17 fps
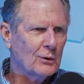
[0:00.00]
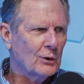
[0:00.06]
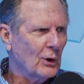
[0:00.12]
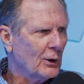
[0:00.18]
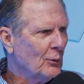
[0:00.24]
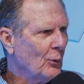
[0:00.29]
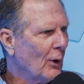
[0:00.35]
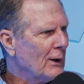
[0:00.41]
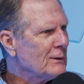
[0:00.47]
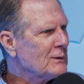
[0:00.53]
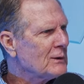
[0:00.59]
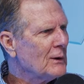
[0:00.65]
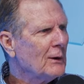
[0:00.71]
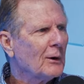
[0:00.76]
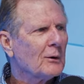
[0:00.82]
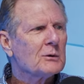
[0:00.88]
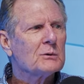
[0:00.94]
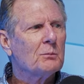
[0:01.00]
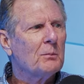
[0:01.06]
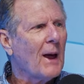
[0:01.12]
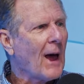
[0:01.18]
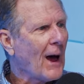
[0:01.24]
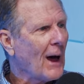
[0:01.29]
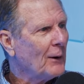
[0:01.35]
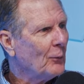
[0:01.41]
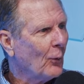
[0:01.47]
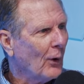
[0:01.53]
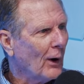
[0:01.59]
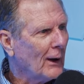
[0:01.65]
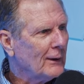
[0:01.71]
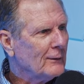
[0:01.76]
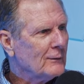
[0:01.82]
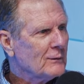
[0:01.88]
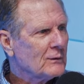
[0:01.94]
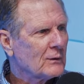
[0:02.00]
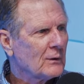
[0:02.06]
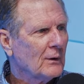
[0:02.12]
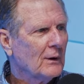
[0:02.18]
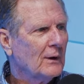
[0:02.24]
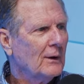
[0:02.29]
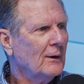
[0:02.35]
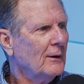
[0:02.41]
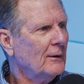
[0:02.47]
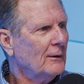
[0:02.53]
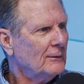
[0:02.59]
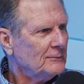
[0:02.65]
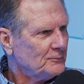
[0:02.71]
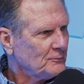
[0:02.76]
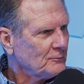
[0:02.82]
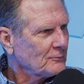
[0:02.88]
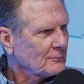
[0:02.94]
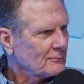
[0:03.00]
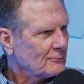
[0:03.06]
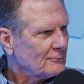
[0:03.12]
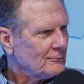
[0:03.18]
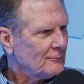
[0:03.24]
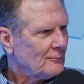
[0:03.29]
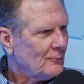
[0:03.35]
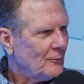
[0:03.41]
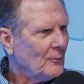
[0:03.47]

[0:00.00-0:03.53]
good ones and there's bad ones. Well, it's like any industry, right, Jim?